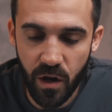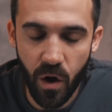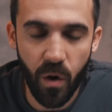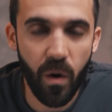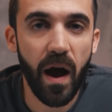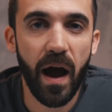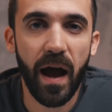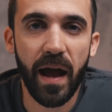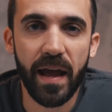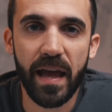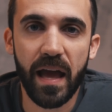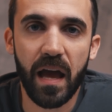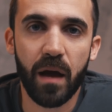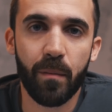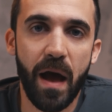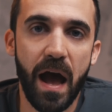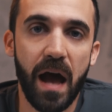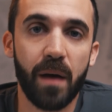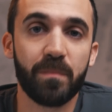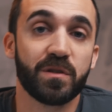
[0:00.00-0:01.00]
note, I
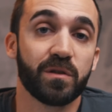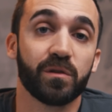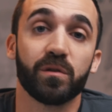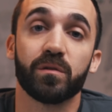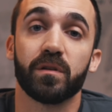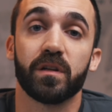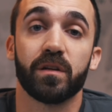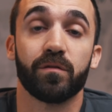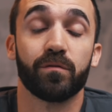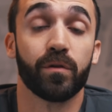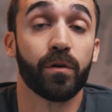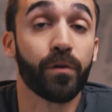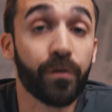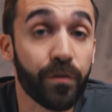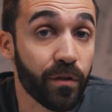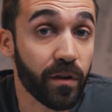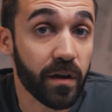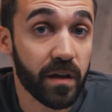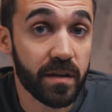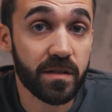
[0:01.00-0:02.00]
am absolutely
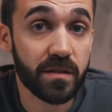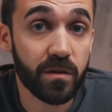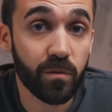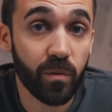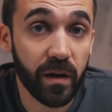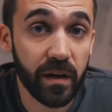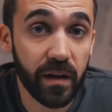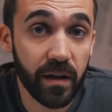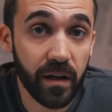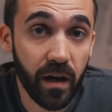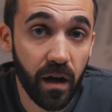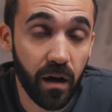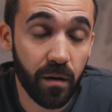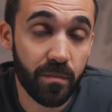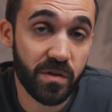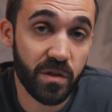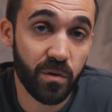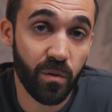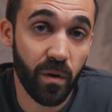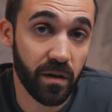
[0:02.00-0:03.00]
ruthless when it
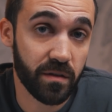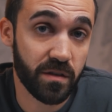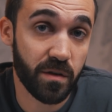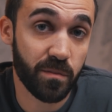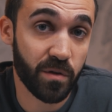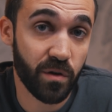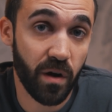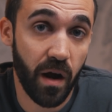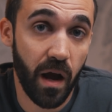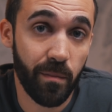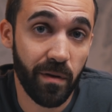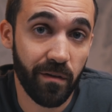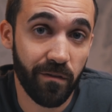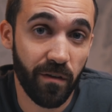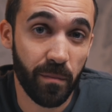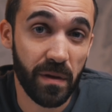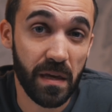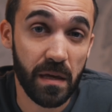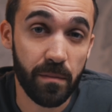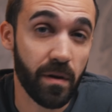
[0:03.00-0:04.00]
comes to unsubscribing
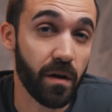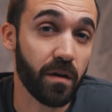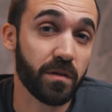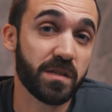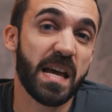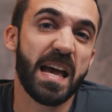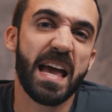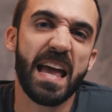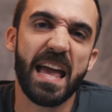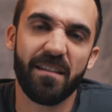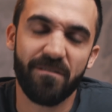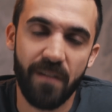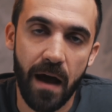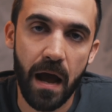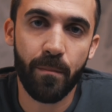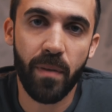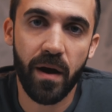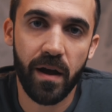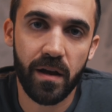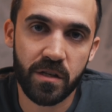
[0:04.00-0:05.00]
from emails. If
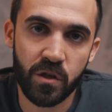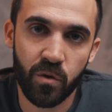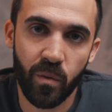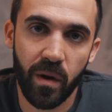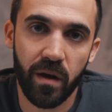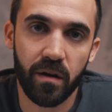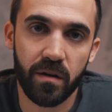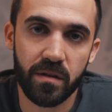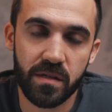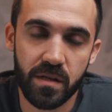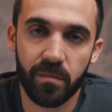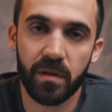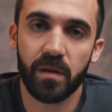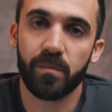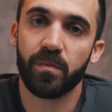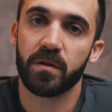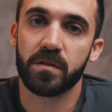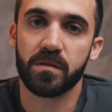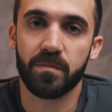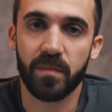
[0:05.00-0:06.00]
I buy a sweater and somebody
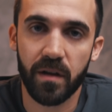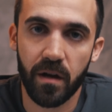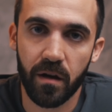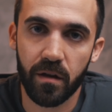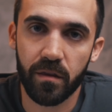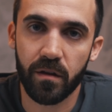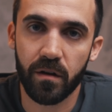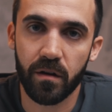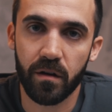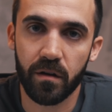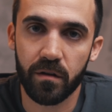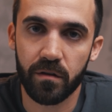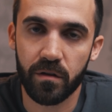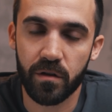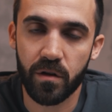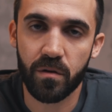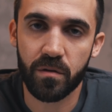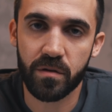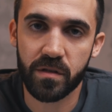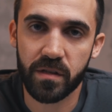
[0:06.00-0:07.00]
puts me on their
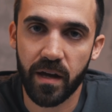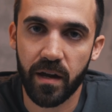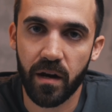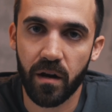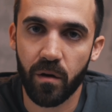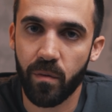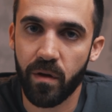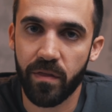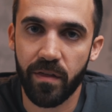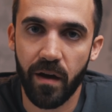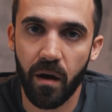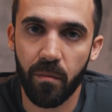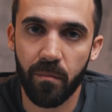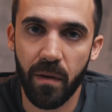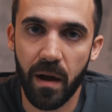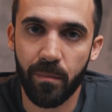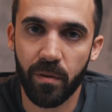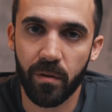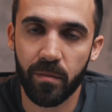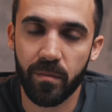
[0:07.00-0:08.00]
newsletter without
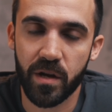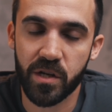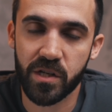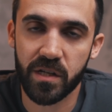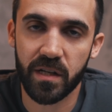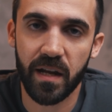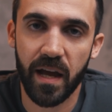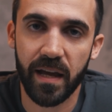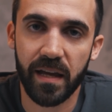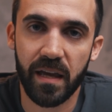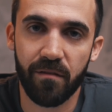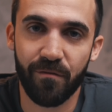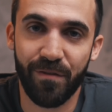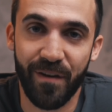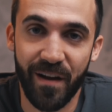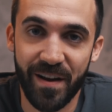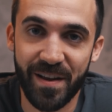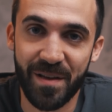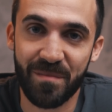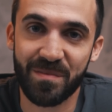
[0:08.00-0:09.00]
my permission, I get
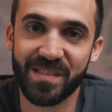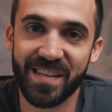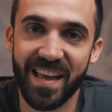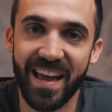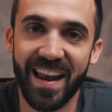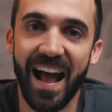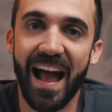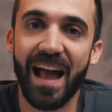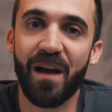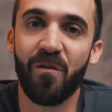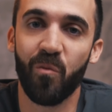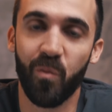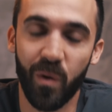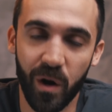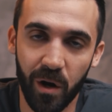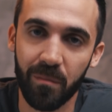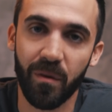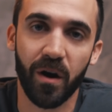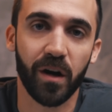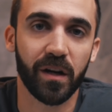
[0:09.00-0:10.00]
very upset. I
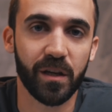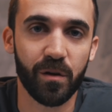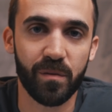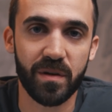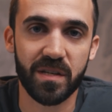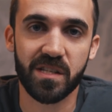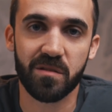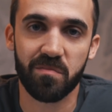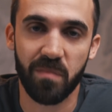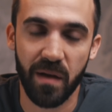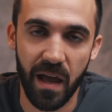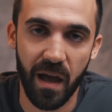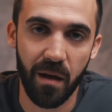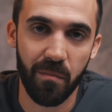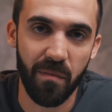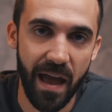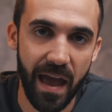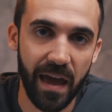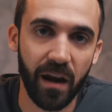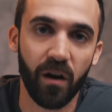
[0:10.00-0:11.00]
will mark you as
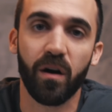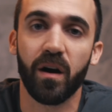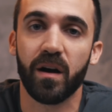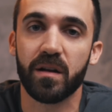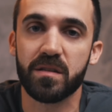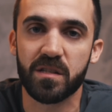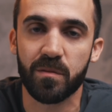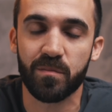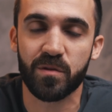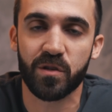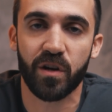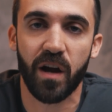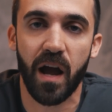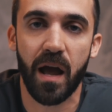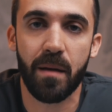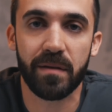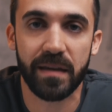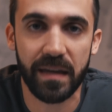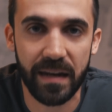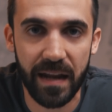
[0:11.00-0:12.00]
spam and I'll
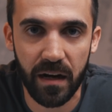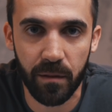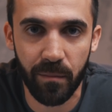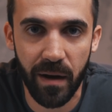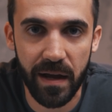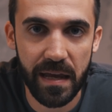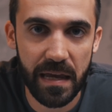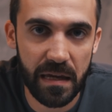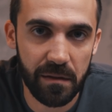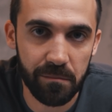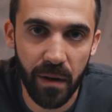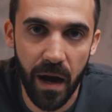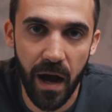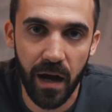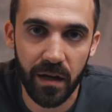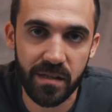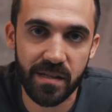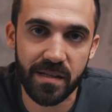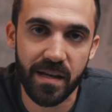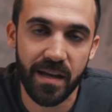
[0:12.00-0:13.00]
unsubscribe. Get out of my
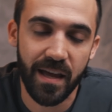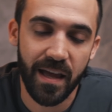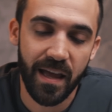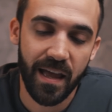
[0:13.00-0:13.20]
inbox.